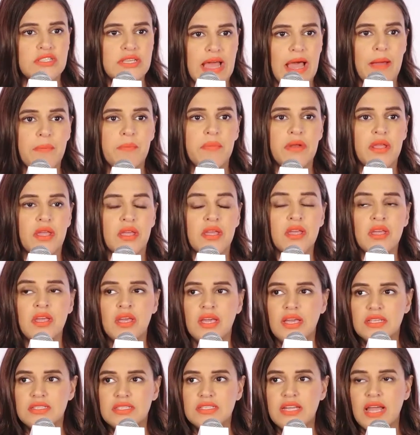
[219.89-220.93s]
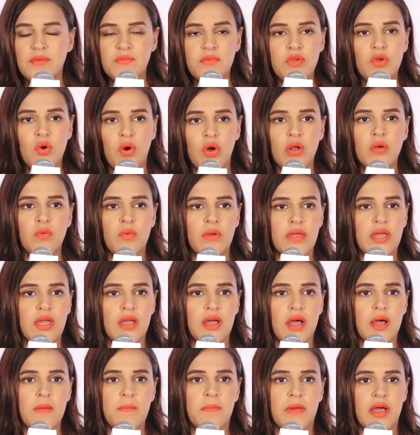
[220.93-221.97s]
happening. It's time we all wake
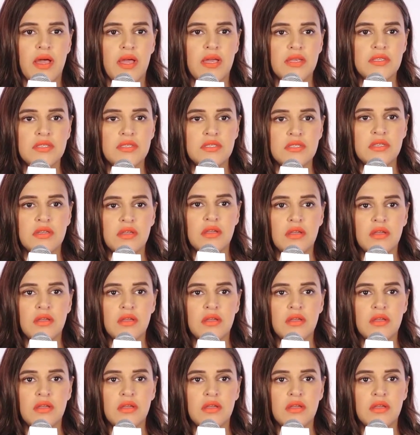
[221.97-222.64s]
up, guys.